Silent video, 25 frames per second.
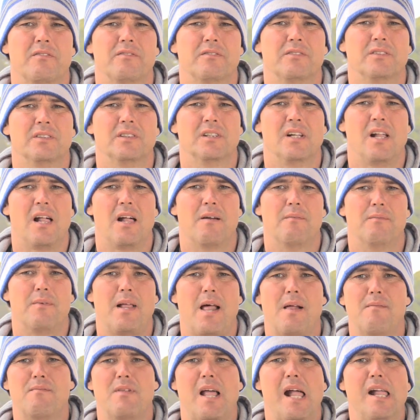Hi
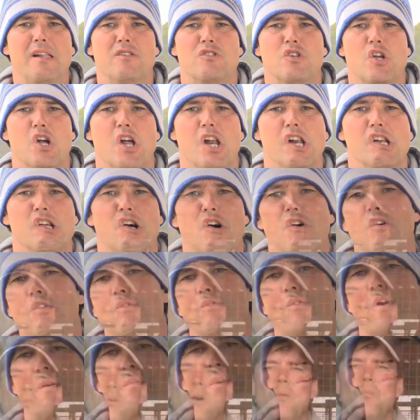
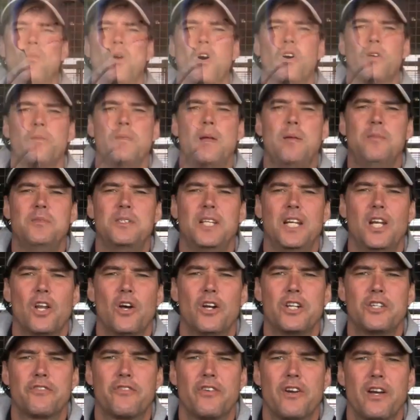everyone, welcome to
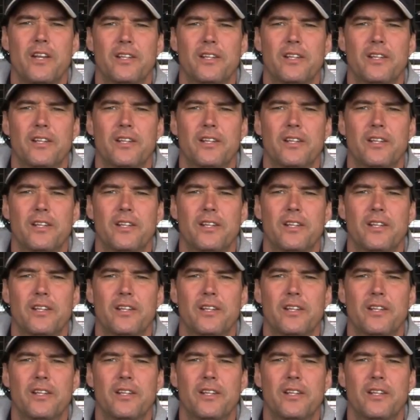Emsley Lodge. For...